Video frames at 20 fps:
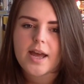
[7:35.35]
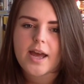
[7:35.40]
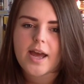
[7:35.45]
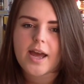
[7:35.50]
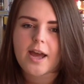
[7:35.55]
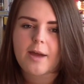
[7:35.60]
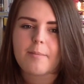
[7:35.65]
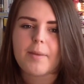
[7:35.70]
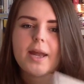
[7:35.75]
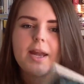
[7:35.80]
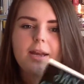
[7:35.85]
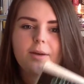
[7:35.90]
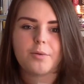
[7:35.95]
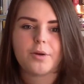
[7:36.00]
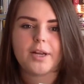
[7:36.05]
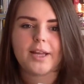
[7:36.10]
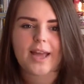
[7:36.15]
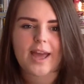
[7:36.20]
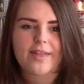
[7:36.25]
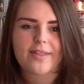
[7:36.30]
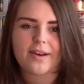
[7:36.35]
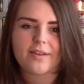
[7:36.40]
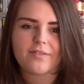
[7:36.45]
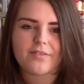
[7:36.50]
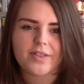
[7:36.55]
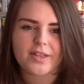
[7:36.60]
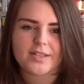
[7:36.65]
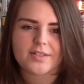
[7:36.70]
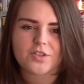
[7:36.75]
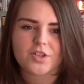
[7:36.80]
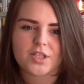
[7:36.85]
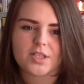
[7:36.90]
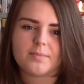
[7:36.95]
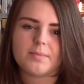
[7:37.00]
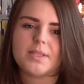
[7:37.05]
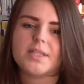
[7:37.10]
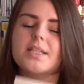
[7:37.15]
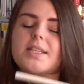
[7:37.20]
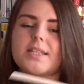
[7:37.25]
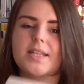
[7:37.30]
And I want to get that for this
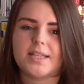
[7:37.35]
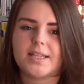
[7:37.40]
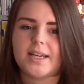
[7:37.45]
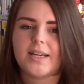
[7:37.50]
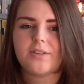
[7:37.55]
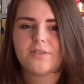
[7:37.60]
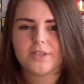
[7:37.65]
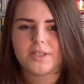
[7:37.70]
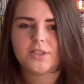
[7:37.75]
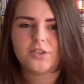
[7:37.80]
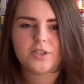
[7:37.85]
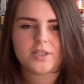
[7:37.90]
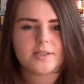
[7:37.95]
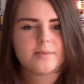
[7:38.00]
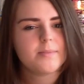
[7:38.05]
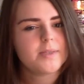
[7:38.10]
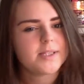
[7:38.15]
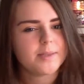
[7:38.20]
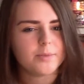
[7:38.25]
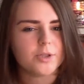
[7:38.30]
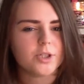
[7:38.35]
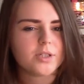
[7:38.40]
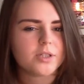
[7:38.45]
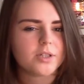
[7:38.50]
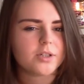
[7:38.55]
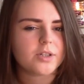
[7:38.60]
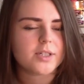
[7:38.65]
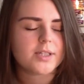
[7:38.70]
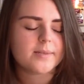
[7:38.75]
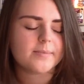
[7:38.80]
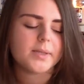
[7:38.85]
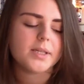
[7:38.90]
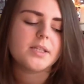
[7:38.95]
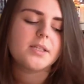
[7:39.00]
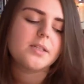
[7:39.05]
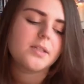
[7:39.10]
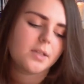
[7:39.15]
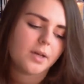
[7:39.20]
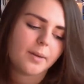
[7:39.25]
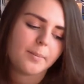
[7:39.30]
Christmas because I like reading Christmassy books at Christmas.
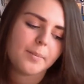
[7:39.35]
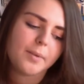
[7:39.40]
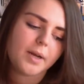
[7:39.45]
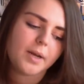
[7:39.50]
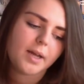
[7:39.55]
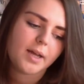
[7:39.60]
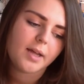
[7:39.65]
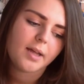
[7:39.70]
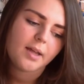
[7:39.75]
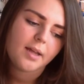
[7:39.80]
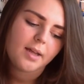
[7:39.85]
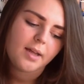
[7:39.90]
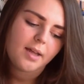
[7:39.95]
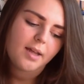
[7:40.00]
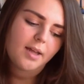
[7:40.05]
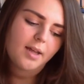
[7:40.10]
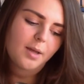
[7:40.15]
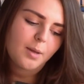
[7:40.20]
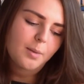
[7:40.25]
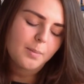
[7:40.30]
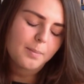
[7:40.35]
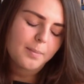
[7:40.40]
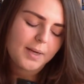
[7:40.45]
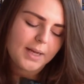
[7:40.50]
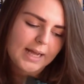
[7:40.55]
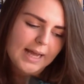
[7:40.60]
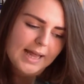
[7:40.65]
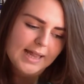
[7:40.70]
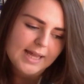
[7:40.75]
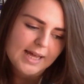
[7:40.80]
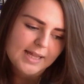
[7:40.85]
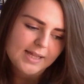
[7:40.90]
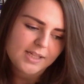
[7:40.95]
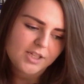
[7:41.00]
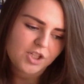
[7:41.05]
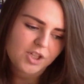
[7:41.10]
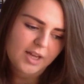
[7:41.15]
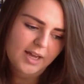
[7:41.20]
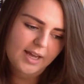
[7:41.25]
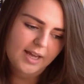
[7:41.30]
So I'm gonna get that
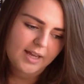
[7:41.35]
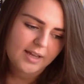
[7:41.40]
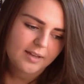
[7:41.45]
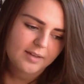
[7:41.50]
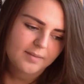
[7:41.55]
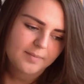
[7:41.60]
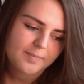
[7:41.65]
this year.